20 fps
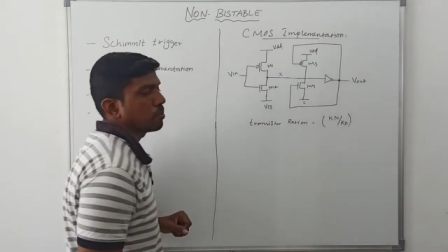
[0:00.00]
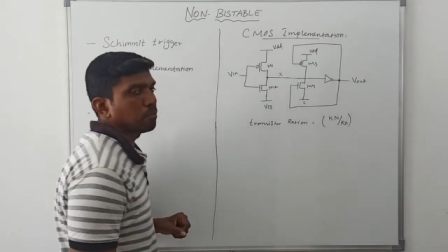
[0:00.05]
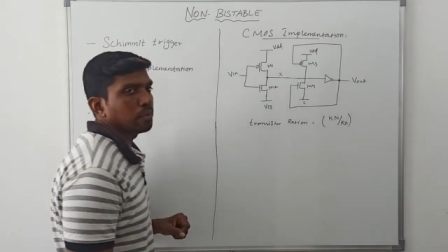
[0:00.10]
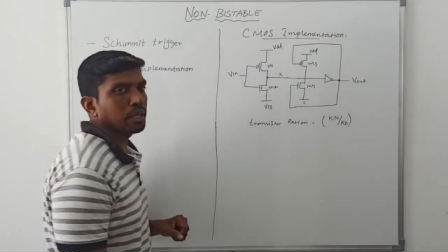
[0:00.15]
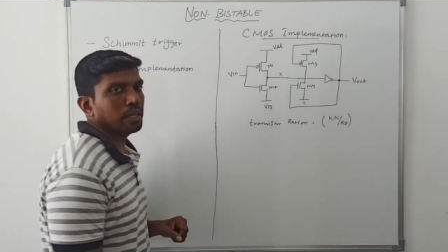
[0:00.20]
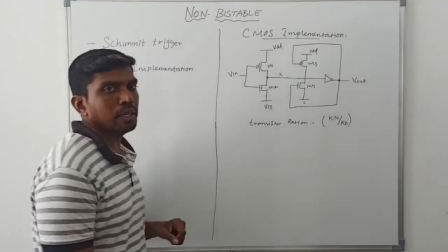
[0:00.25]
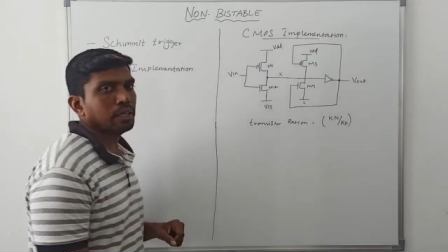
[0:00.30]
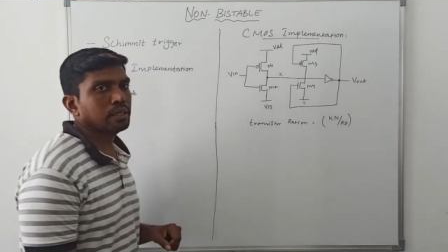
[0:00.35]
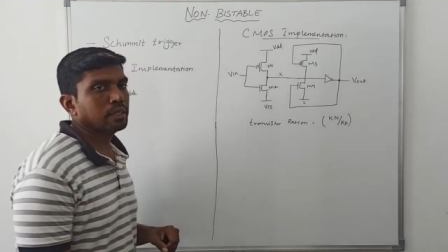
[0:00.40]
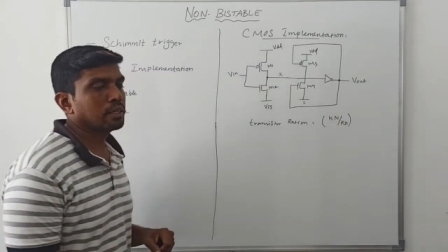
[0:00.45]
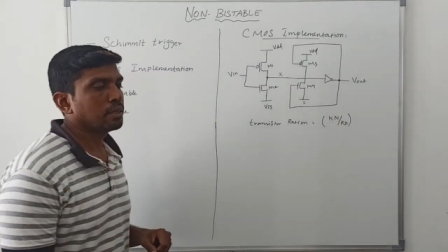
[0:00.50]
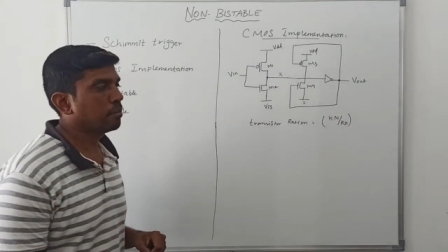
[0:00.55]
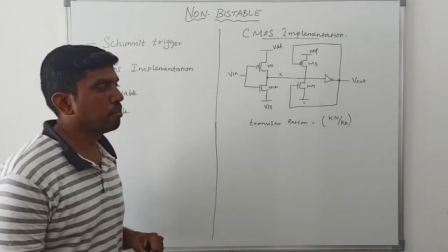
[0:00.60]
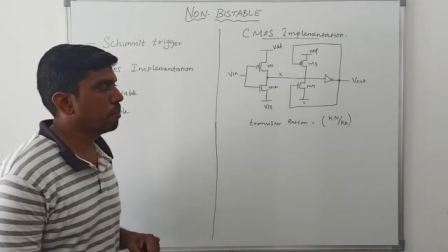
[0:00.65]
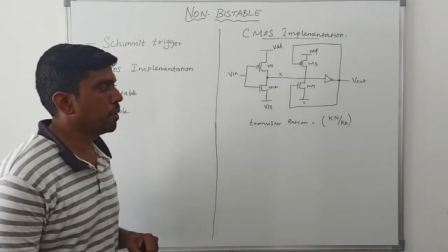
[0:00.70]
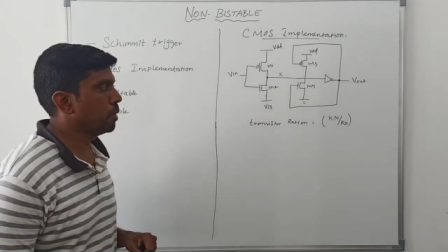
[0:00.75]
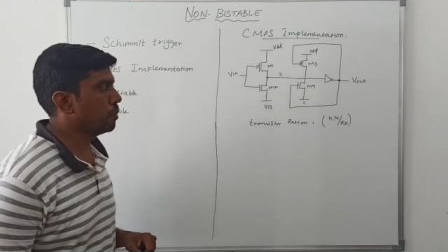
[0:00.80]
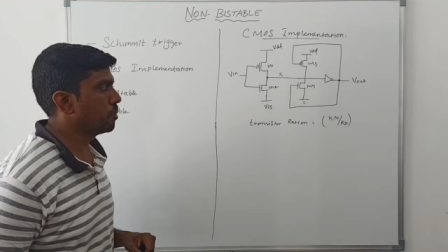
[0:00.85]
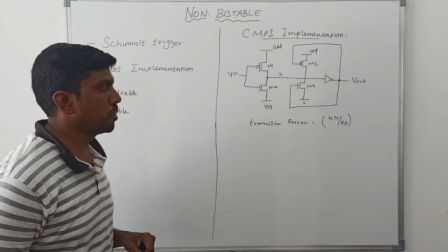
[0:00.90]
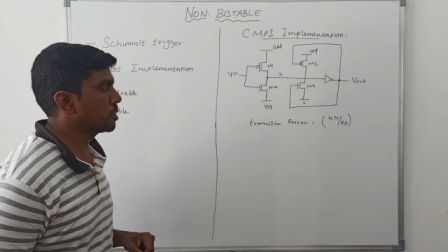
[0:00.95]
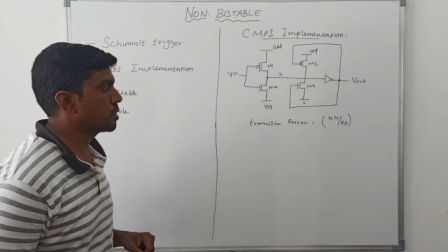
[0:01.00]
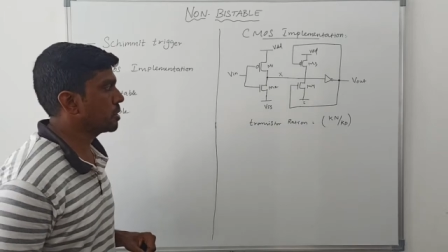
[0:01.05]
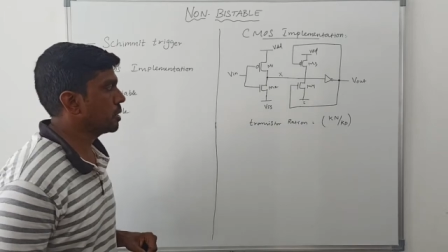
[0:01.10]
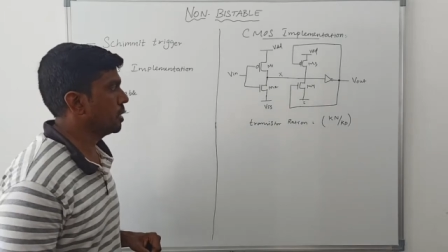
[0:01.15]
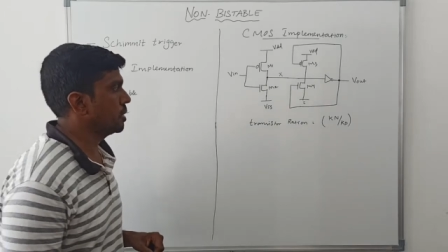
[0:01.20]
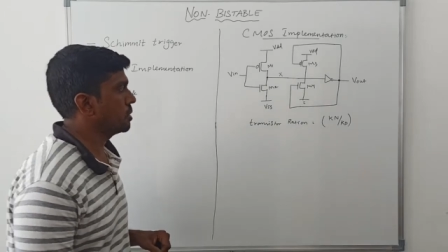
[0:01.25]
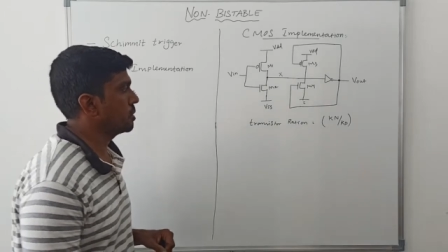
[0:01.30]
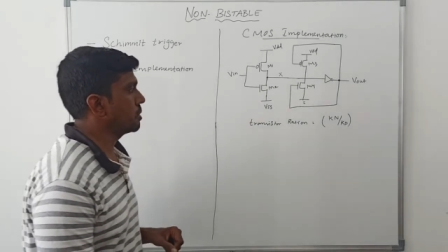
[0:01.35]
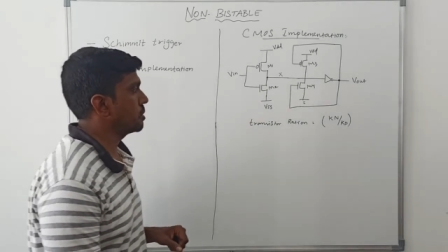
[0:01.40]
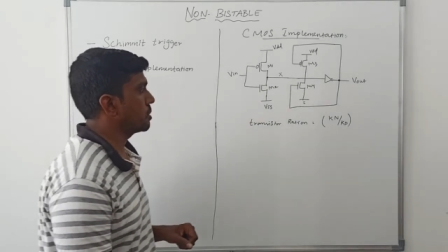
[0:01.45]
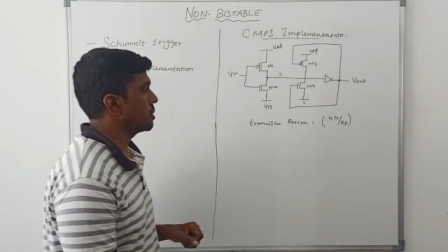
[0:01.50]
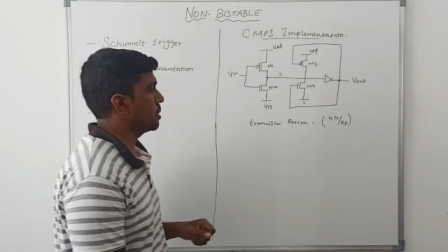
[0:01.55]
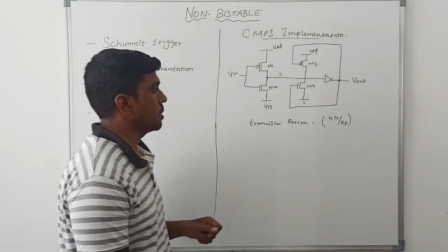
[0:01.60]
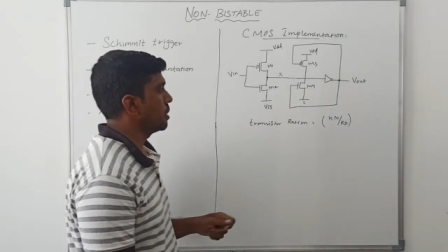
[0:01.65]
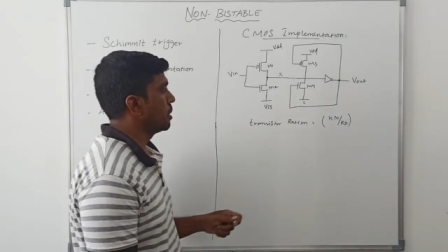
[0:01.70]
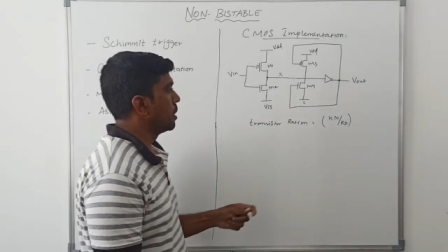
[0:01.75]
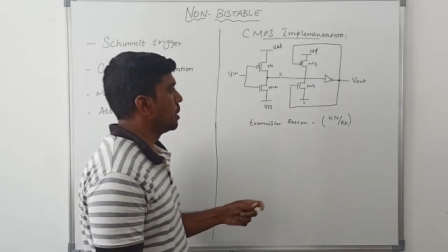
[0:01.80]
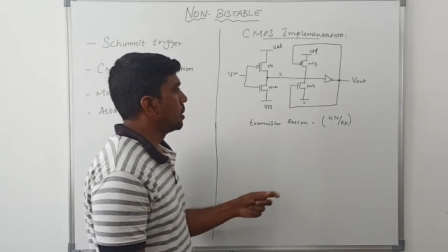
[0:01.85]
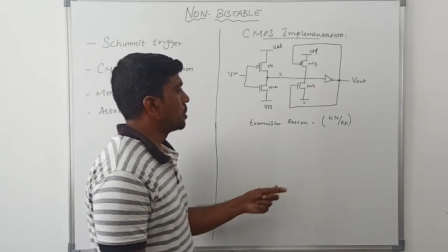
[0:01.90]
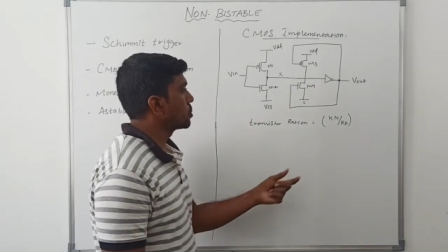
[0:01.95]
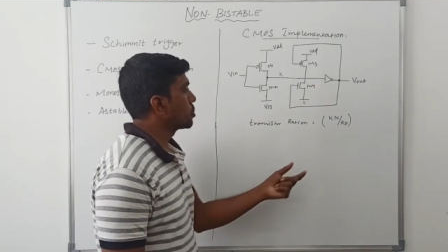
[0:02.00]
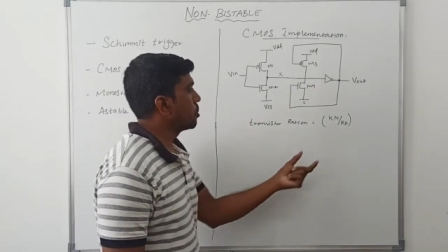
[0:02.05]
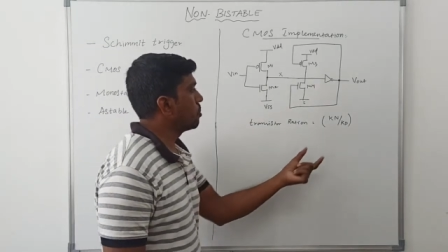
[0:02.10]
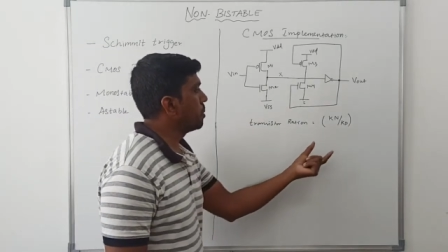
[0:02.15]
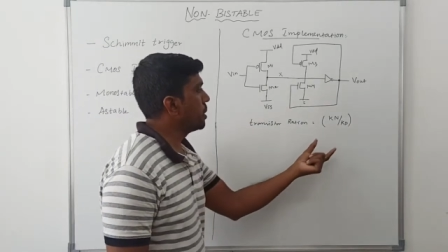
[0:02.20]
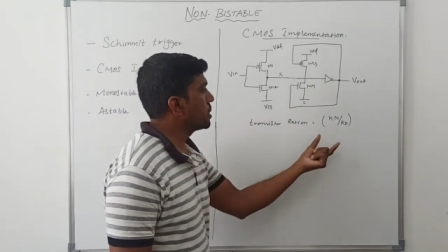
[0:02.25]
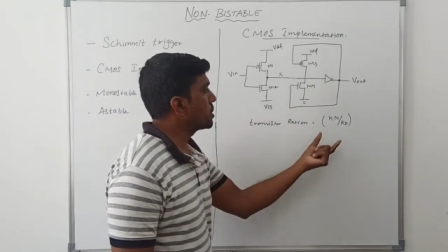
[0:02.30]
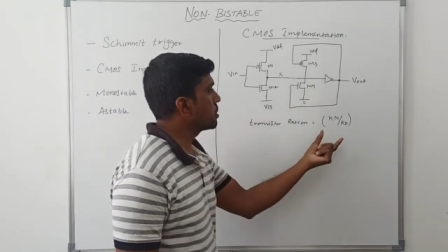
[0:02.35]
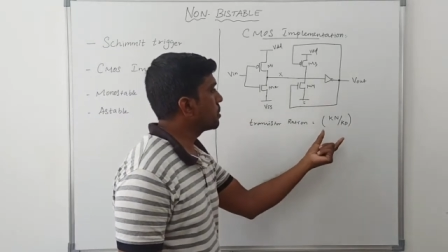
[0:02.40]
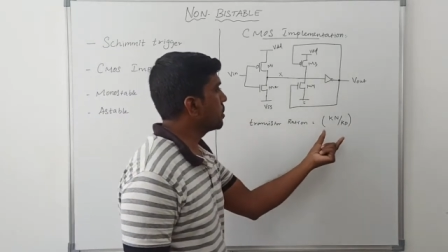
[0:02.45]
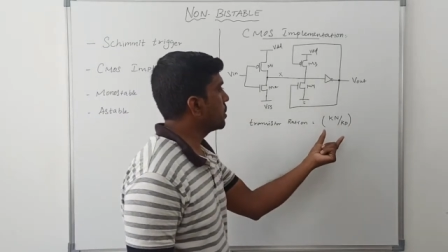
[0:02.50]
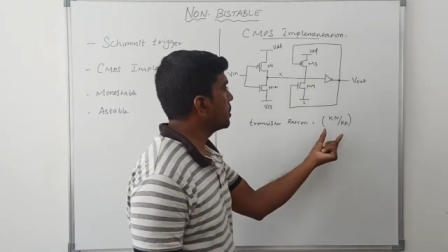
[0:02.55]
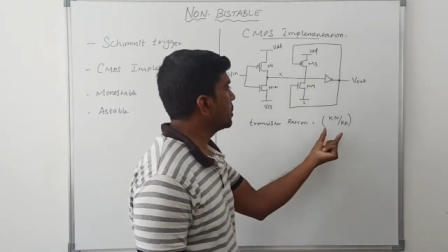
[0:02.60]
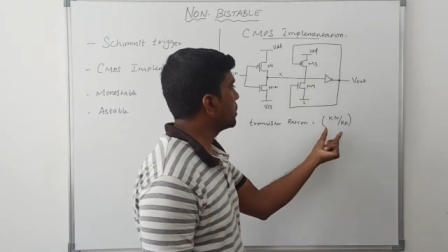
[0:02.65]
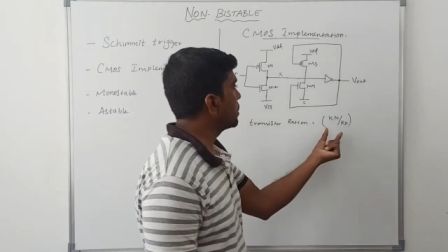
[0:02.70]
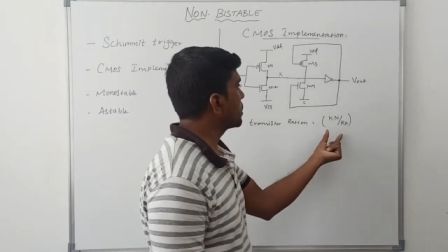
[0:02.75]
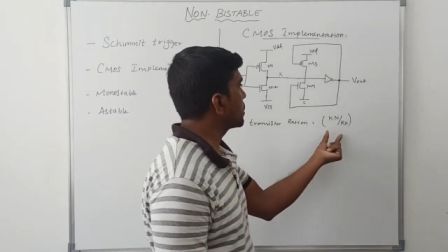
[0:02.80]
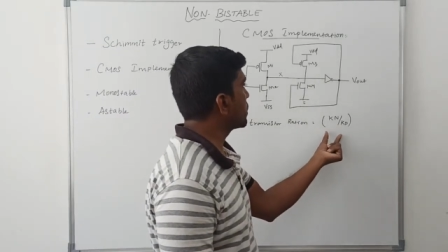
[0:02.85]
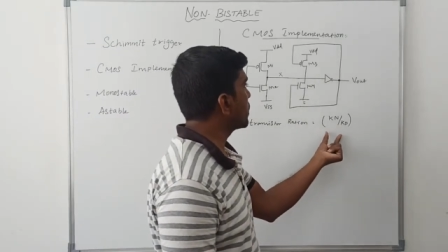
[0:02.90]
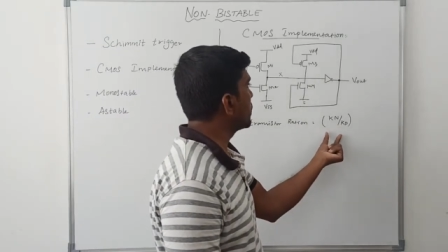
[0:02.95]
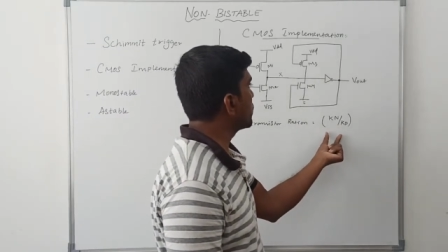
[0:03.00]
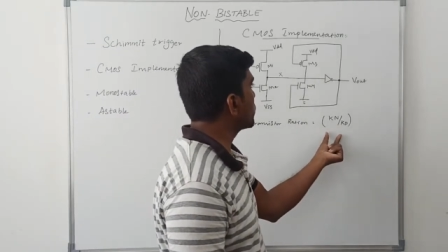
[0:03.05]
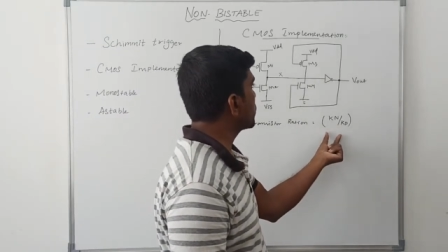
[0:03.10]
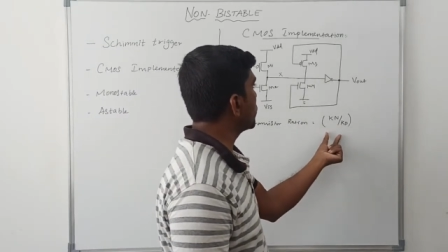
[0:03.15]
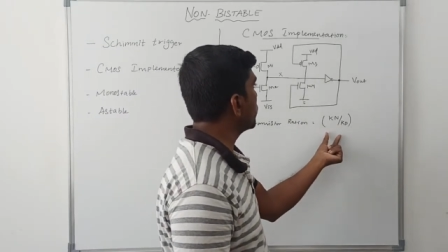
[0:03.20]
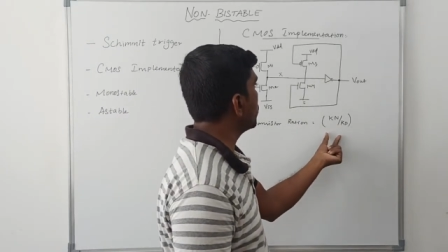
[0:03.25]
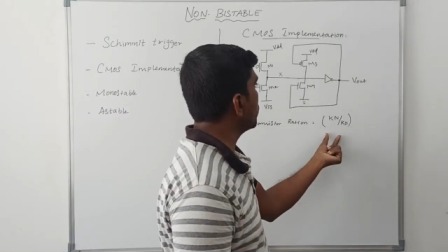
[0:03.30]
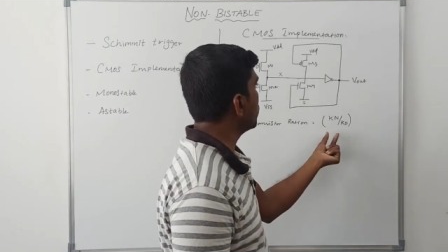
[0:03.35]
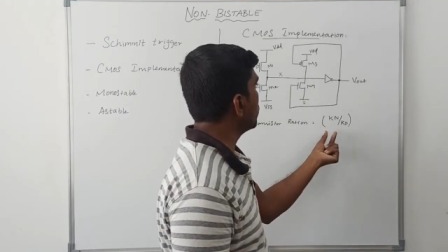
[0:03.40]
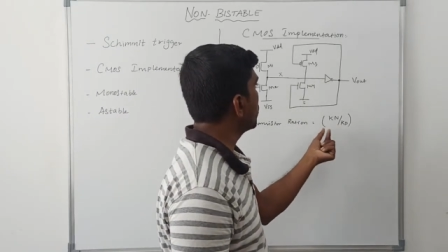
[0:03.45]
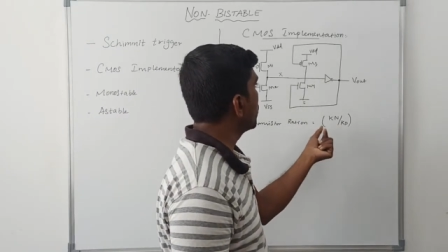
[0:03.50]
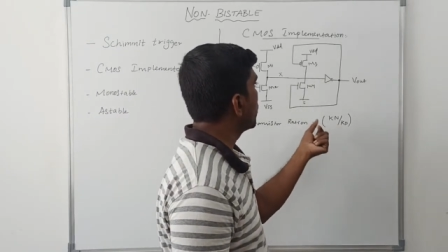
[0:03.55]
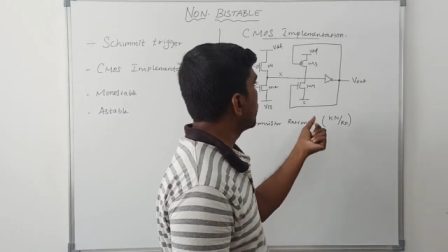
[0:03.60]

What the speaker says: by PMOS transistor. So based on this ratio,